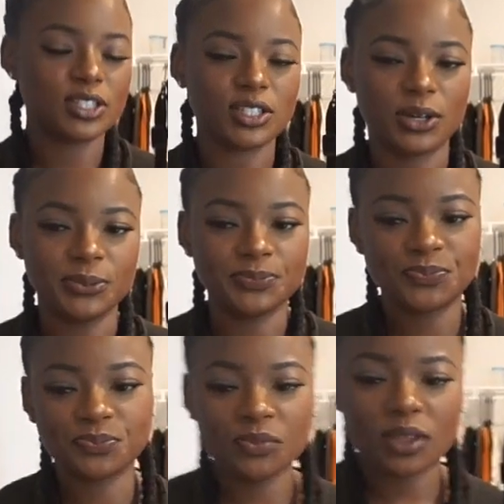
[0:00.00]
So
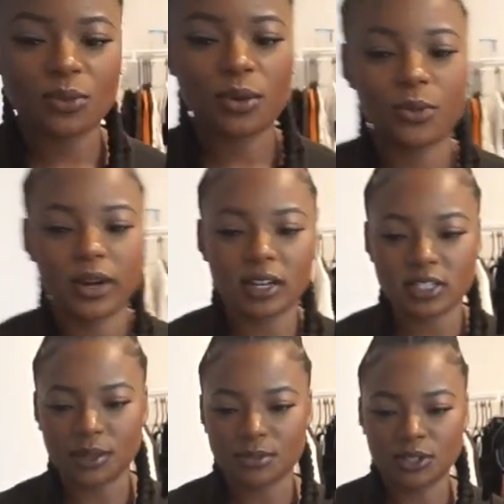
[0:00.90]
we're wearing a
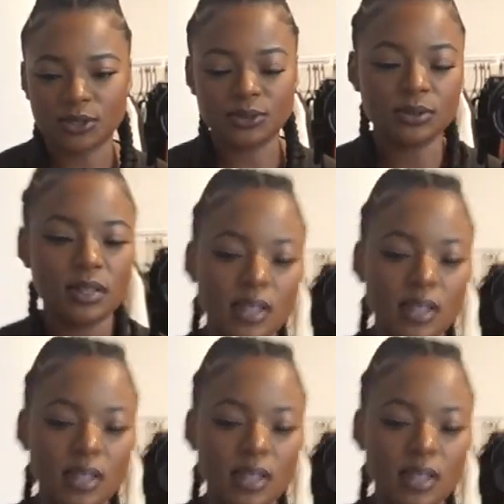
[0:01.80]
jumpsuit.